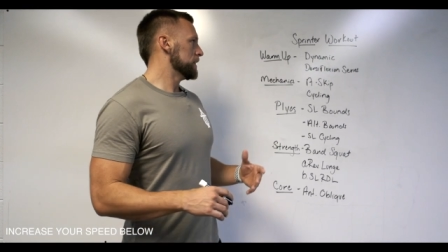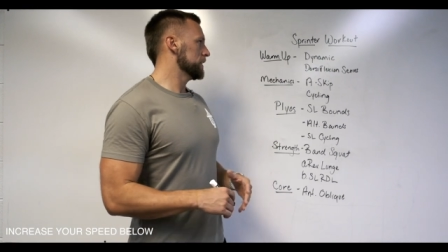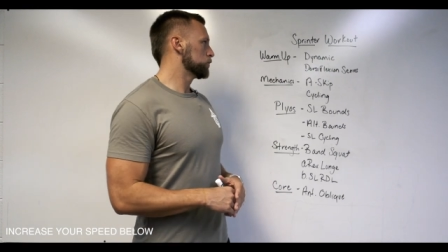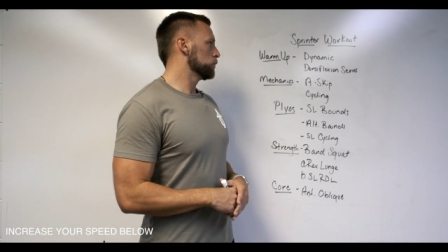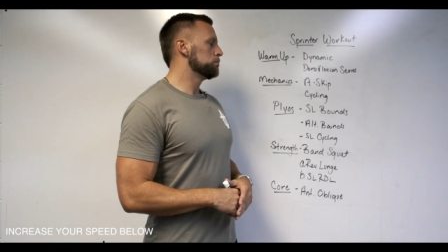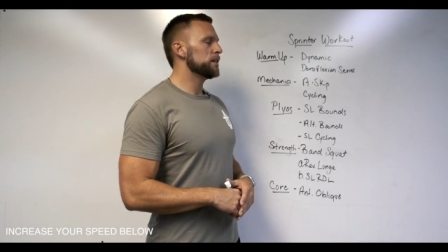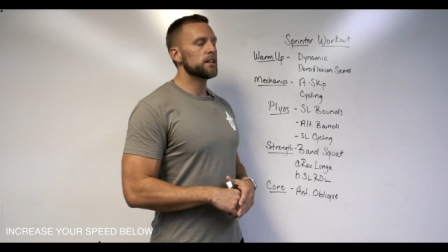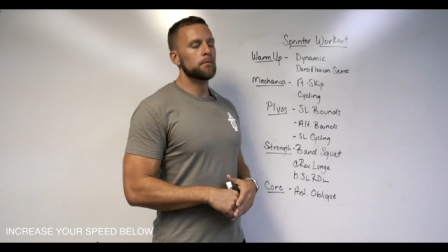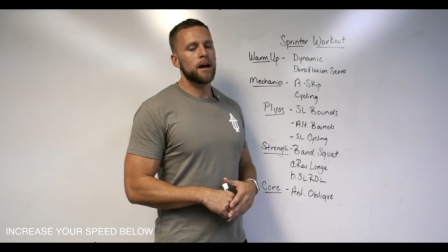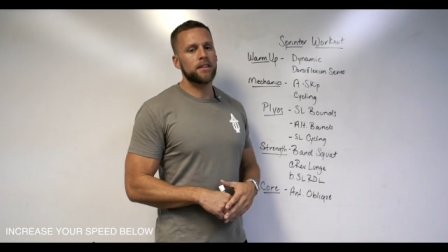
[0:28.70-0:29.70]
this would
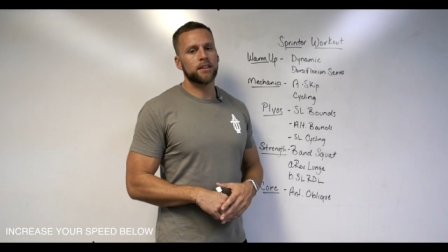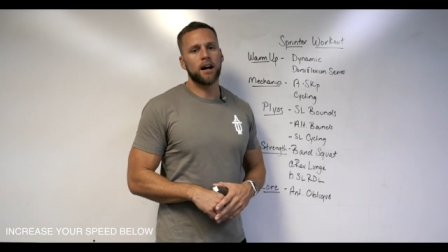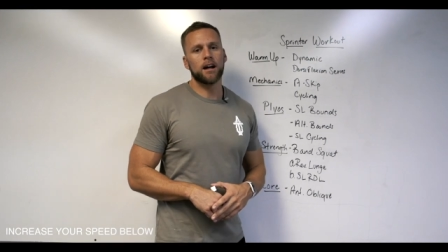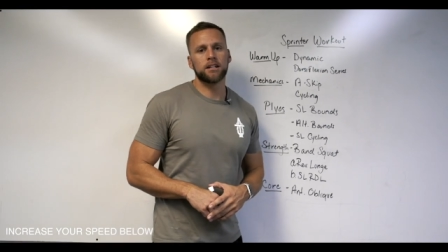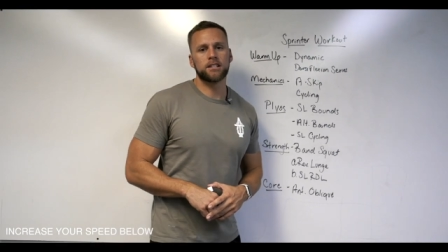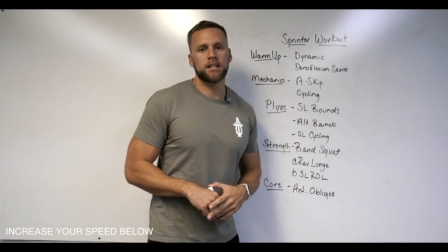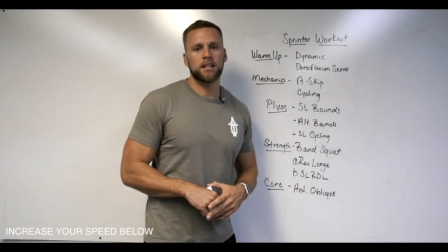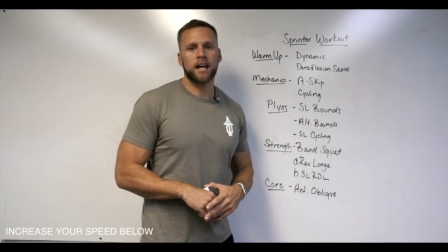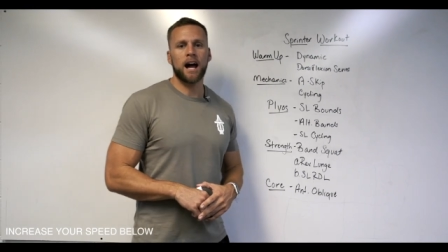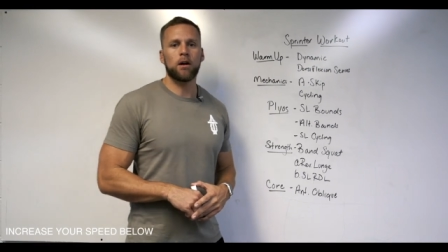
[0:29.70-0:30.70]
be the methodology
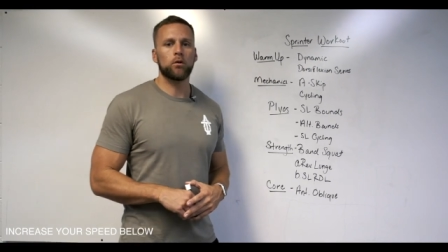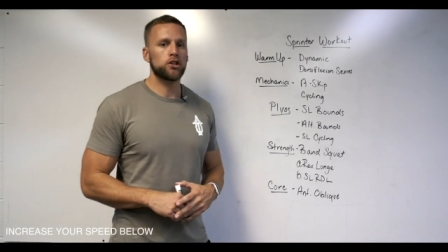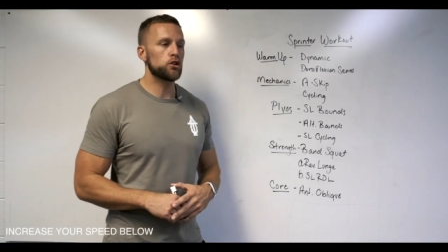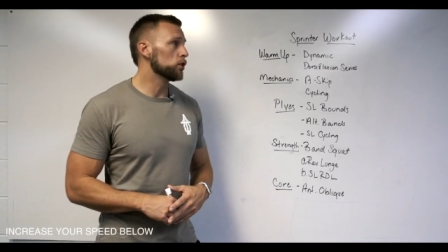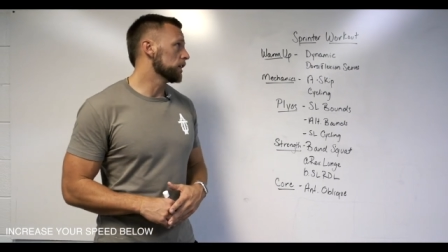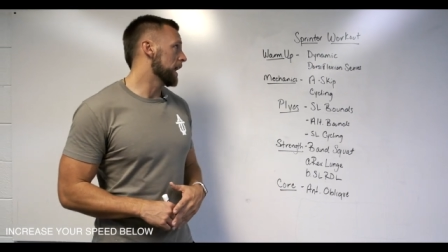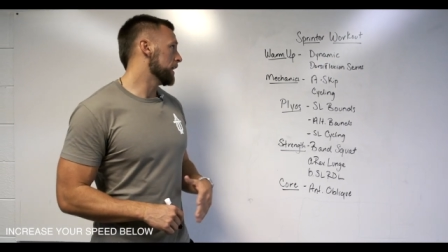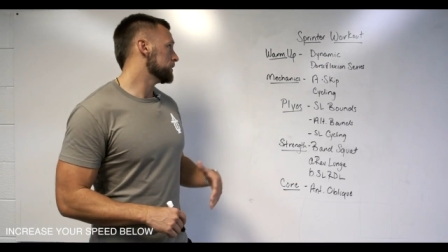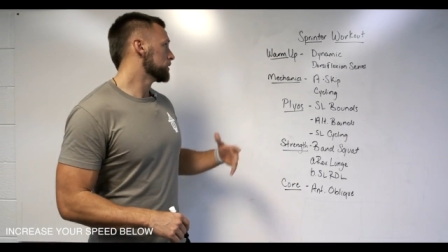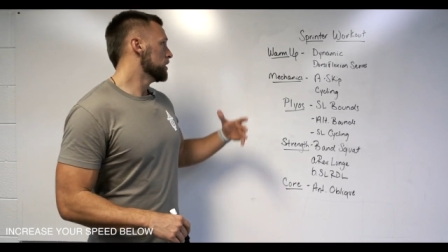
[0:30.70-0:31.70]
that I would
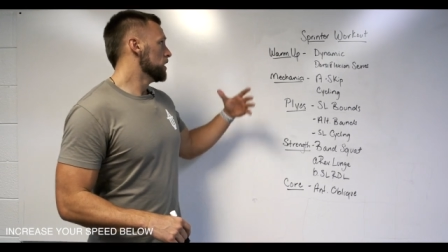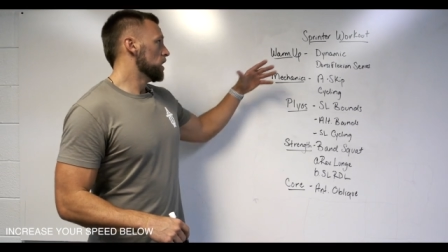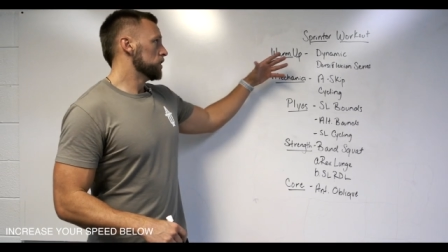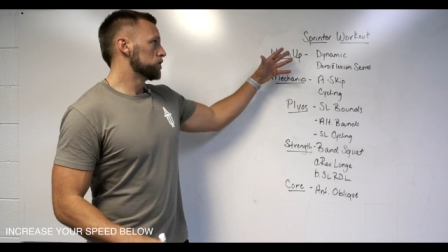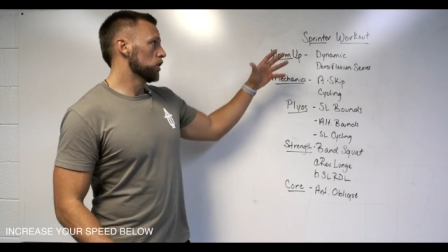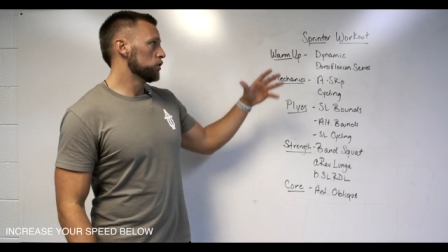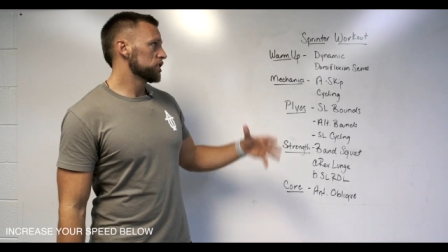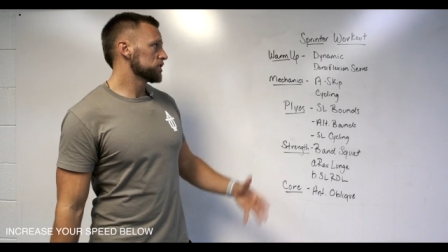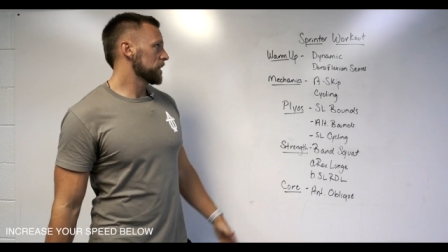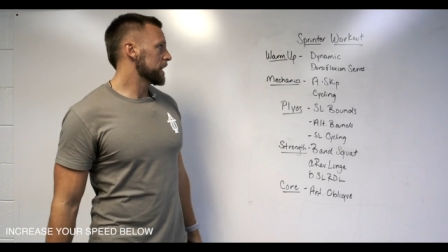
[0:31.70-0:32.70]
utilize. So
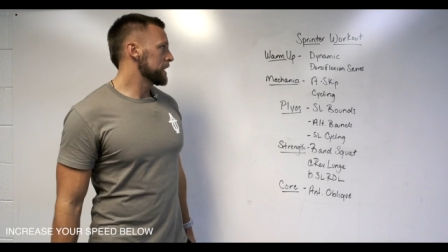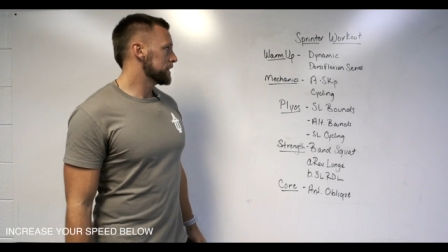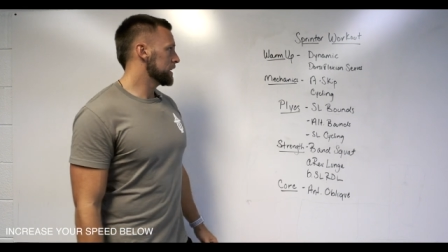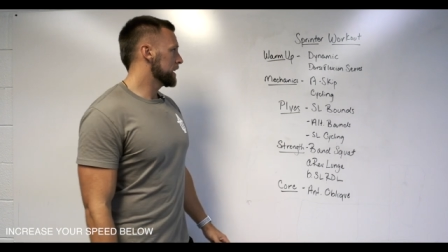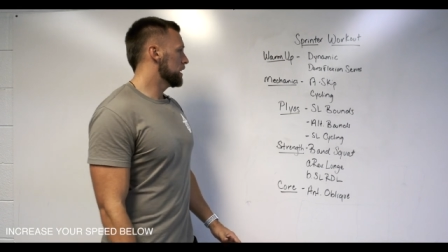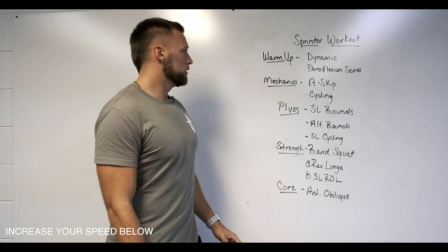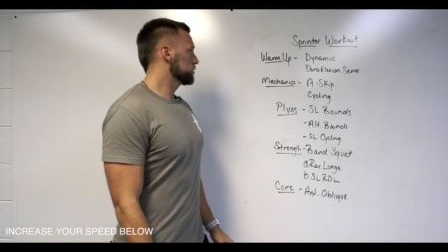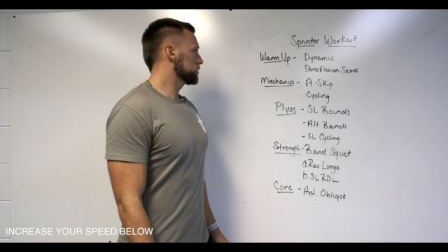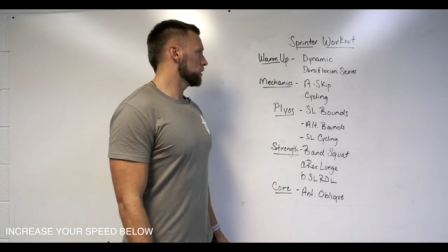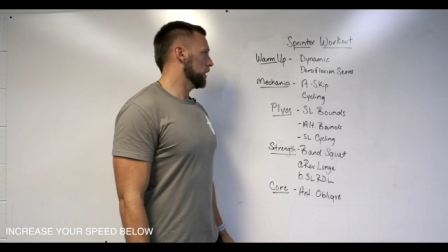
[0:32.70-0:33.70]
just like anything
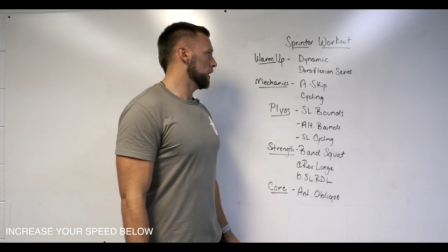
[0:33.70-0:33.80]
else,